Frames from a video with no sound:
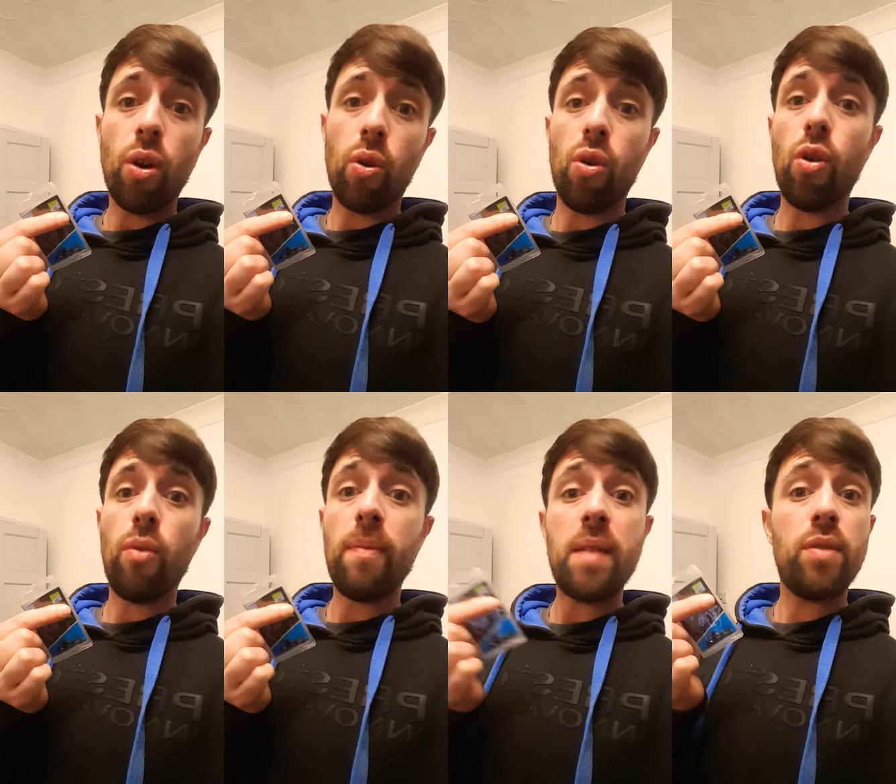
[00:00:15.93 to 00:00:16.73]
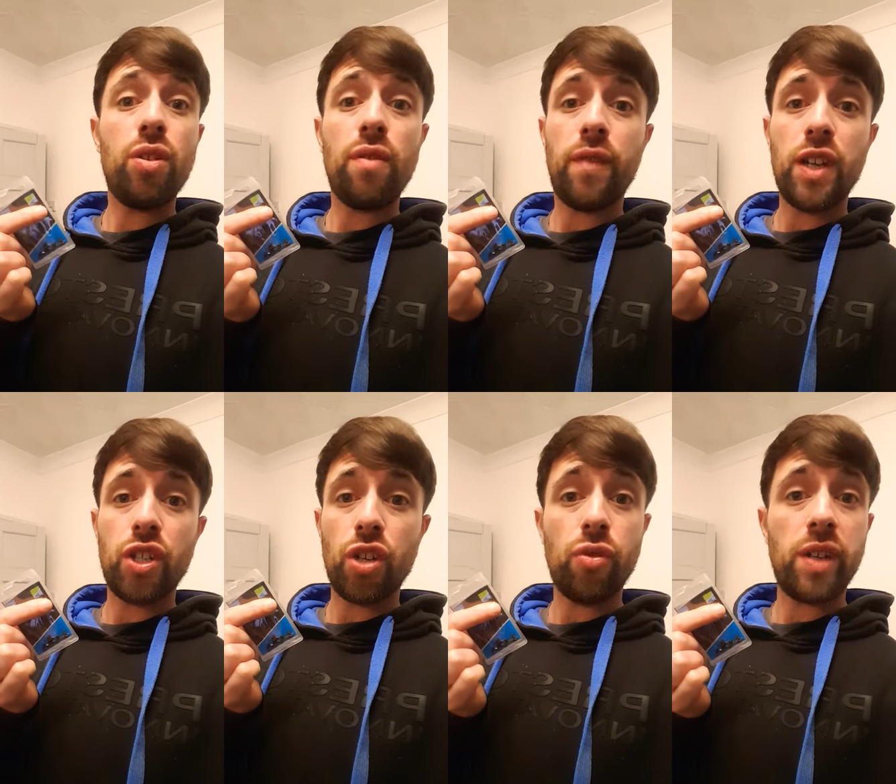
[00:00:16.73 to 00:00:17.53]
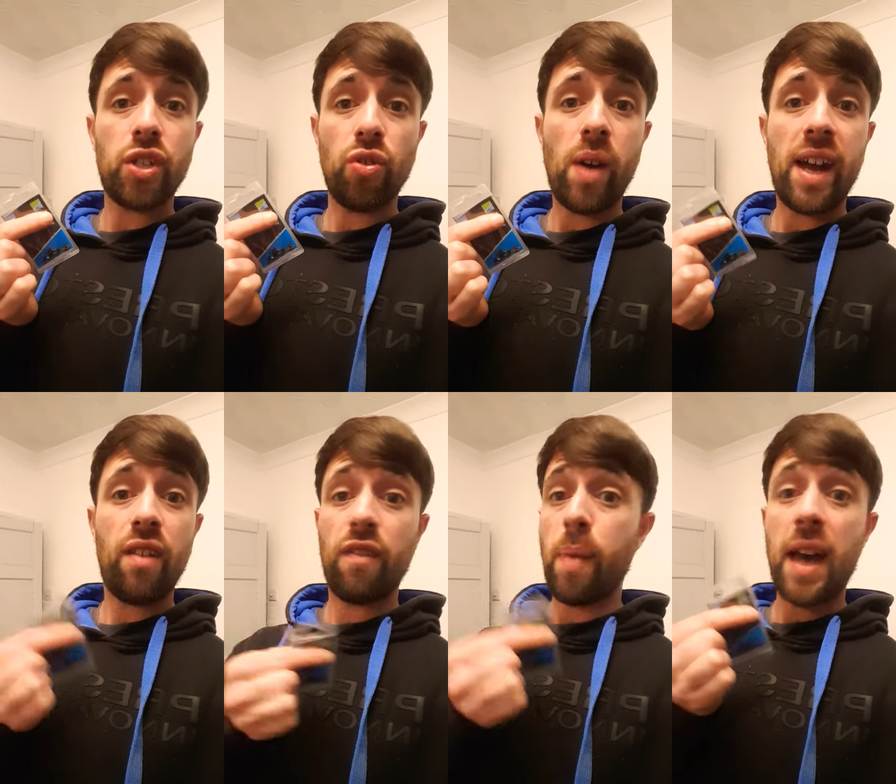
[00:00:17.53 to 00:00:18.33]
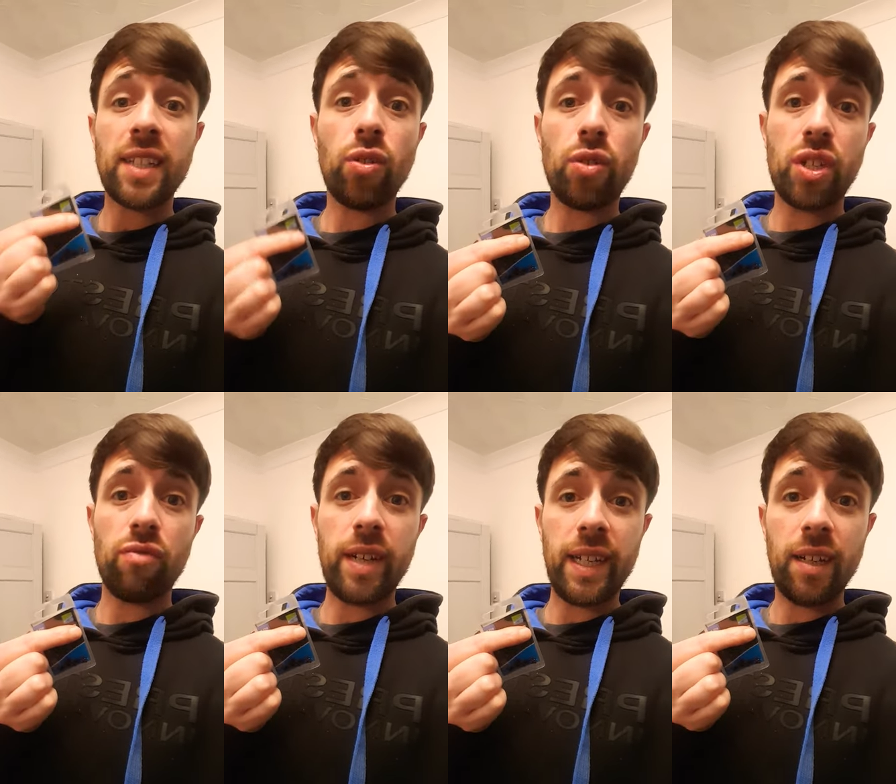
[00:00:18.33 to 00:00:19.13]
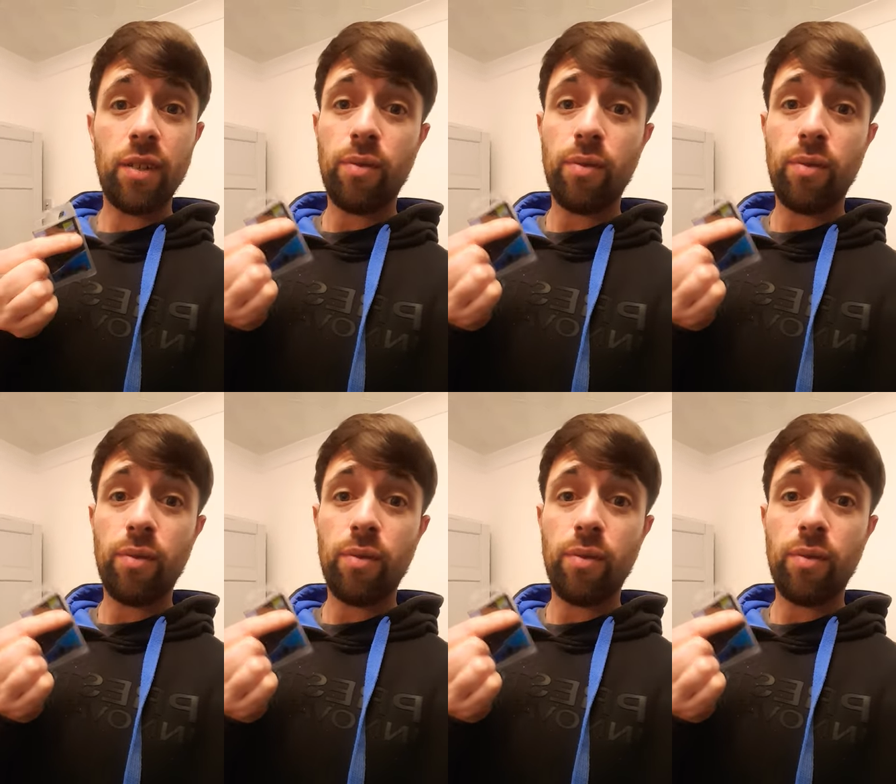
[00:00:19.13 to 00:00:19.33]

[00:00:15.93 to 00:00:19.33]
or maybe you fish a traditional way of a paternoster rig.